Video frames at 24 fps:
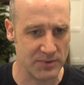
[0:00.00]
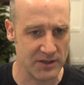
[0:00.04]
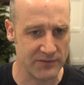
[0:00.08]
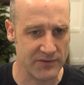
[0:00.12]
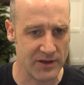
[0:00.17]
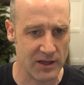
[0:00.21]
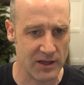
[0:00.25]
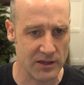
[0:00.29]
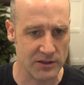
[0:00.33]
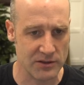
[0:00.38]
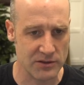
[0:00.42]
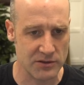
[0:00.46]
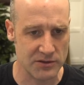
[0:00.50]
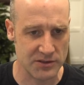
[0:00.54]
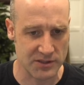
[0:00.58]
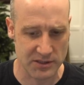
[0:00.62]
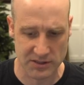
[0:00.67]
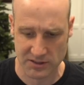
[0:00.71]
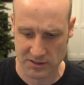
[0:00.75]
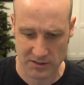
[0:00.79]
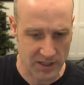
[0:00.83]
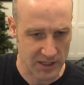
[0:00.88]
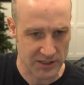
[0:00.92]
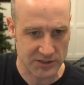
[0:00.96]
values. And
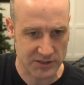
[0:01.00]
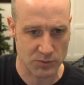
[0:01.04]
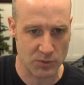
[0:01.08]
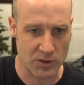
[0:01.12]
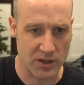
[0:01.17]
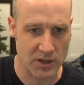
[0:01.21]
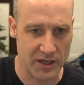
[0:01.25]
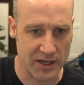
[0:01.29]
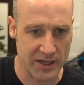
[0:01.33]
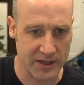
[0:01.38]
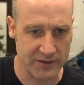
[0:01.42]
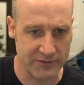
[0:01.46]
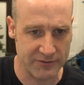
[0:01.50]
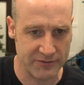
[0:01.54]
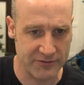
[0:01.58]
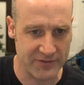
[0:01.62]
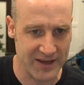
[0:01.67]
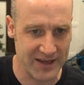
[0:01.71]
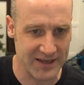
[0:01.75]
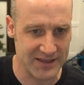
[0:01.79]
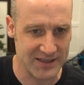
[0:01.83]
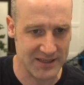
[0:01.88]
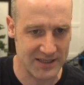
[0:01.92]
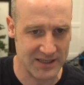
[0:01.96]
so that's what I have
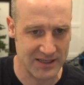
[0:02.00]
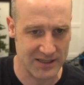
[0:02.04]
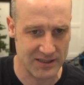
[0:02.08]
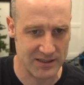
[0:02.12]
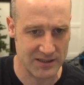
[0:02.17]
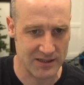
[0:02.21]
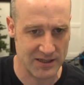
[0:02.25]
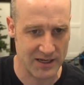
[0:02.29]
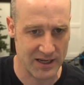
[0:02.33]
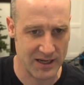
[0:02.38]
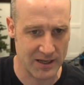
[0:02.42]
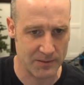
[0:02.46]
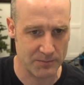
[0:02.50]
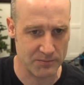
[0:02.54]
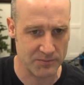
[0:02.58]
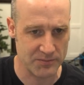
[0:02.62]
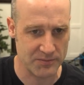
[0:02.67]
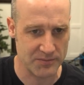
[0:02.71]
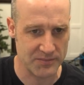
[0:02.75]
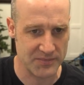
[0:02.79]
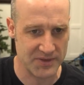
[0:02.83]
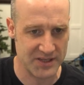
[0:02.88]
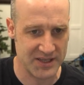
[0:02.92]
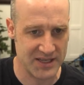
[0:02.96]
fed in
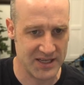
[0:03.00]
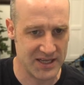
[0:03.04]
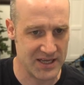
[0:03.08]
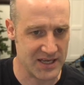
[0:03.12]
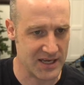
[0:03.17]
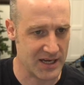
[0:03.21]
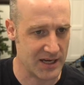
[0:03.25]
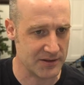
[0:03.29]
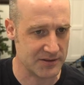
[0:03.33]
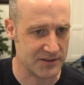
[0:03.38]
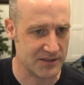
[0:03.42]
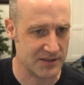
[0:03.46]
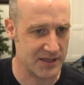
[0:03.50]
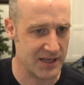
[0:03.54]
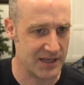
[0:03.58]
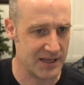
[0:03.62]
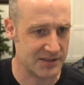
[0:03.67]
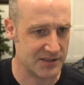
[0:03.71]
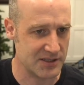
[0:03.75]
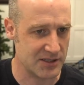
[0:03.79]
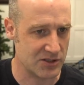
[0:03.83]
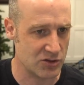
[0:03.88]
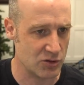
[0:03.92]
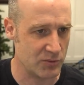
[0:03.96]
here. So that's
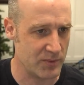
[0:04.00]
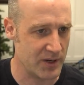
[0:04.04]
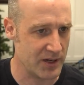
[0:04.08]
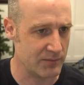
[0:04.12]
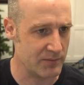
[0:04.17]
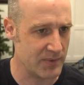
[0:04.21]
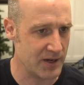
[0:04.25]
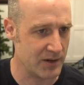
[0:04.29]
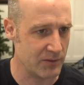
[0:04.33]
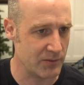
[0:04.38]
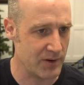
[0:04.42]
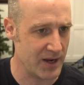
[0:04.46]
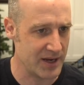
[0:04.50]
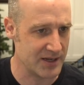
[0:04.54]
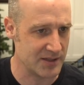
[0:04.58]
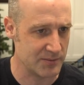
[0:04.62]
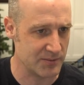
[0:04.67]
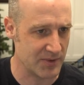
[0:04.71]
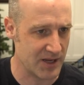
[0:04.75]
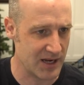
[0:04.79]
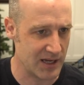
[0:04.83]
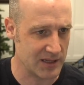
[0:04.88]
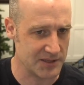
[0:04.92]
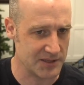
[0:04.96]
just all my
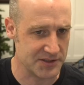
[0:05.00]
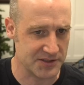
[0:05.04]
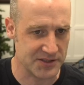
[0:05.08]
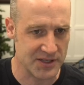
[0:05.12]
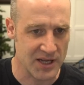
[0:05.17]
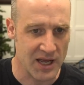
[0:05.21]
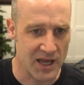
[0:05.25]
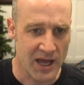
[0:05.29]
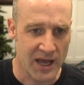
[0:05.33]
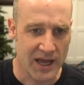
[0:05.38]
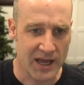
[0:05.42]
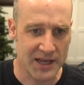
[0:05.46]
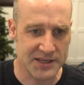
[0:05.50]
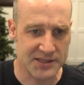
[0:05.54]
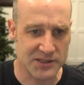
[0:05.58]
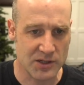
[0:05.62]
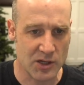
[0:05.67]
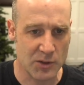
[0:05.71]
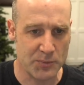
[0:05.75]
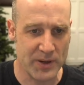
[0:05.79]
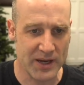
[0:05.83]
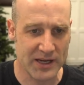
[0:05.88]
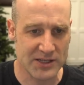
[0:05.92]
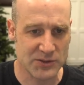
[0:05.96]
random colors. And so
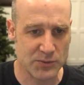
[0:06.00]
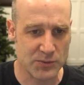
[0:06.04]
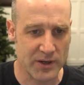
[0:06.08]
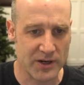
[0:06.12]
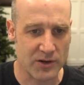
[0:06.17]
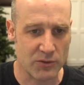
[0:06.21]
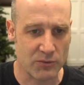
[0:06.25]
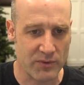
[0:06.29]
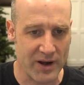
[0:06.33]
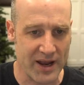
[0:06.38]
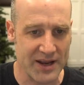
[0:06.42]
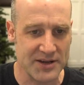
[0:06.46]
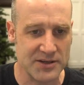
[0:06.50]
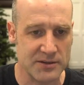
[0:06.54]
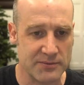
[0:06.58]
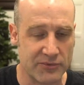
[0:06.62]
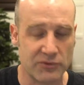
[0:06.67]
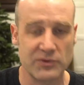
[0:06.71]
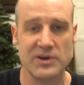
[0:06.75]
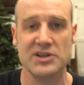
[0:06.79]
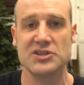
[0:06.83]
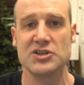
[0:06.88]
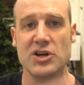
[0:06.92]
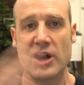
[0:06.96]
it picks one at random
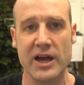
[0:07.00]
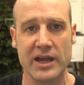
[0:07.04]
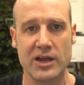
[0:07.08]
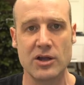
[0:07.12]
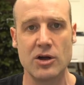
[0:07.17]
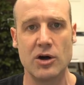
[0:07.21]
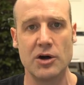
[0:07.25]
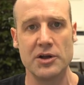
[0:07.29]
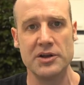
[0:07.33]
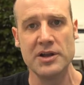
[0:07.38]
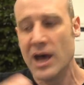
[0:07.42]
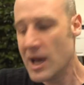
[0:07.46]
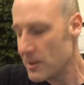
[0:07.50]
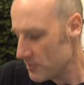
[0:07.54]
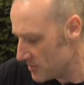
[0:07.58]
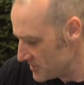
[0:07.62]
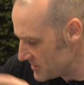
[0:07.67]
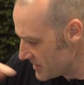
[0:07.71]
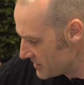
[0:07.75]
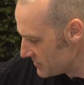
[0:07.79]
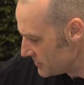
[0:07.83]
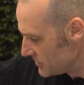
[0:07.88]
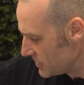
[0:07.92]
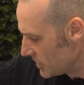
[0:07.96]
for each icon, but
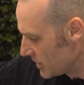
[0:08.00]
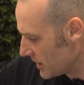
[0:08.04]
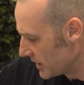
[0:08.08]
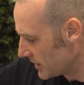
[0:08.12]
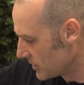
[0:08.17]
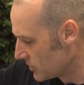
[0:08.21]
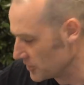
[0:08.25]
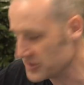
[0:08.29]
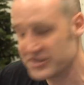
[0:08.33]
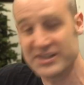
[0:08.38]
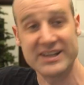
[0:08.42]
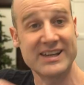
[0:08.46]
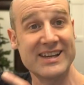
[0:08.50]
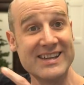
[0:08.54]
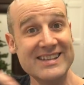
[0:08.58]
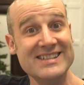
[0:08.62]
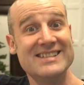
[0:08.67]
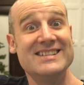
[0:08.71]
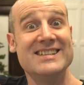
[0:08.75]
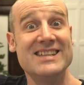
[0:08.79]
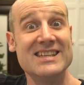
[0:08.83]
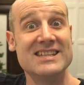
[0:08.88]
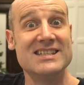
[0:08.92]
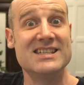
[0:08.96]
then the icons are
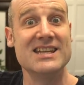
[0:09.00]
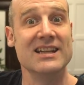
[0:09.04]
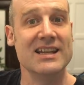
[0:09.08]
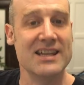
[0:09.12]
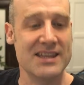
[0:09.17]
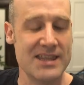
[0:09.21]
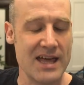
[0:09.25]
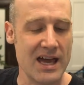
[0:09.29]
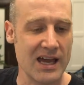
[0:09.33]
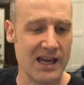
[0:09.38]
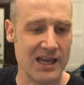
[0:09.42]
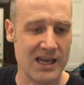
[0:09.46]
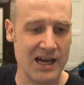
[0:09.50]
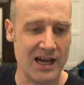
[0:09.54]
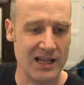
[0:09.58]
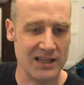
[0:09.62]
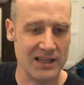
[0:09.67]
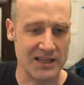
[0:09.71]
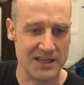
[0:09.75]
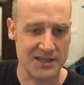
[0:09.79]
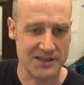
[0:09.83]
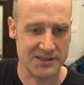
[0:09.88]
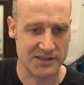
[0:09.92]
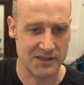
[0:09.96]
consistently that
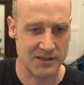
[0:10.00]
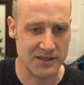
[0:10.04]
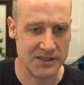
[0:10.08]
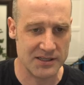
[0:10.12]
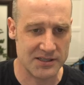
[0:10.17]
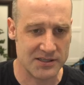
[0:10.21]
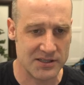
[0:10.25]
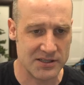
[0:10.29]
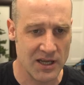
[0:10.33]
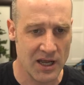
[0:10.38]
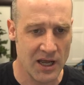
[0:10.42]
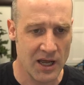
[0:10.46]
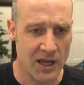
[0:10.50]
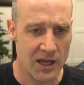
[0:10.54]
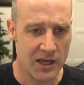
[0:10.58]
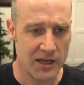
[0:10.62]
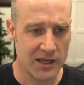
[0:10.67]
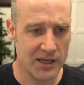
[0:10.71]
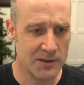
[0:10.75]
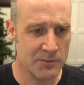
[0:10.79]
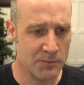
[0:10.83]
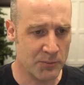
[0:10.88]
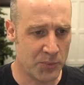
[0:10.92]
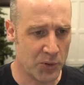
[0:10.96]
color. So this
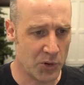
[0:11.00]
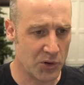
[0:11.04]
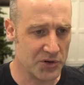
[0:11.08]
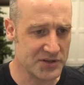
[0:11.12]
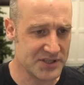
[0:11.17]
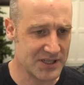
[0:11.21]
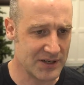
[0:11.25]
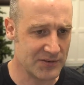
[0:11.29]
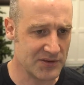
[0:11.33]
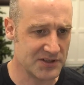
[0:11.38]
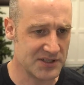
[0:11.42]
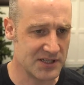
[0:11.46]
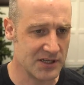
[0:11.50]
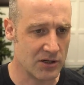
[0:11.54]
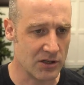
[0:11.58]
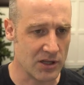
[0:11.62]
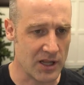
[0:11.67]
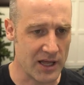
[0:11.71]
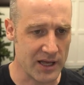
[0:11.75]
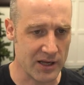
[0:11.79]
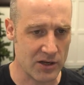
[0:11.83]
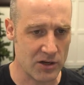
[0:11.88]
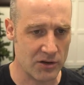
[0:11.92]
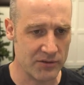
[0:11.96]
imports every single
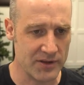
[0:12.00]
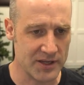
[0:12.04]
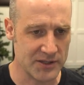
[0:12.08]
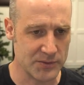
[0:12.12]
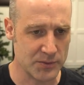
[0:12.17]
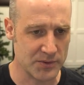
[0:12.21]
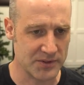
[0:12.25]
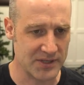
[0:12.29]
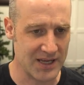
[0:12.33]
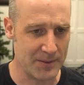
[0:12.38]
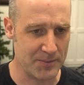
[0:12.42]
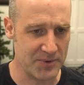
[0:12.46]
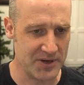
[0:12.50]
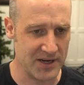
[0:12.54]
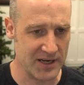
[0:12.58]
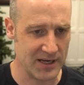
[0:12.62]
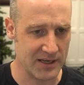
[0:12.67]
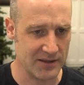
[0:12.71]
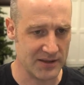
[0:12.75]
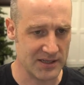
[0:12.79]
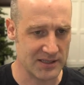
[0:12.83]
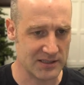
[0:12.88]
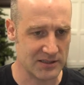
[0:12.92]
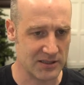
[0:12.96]
icon, that's what's happening
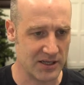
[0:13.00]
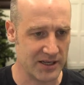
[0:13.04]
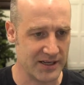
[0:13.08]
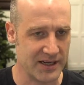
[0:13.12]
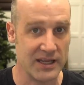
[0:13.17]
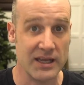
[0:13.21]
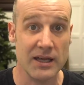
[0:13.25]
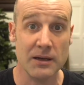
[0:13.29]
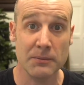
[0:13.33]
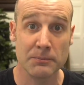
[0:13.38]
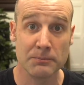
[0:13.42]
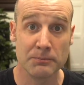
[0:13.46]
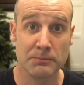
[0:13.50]
in this line here.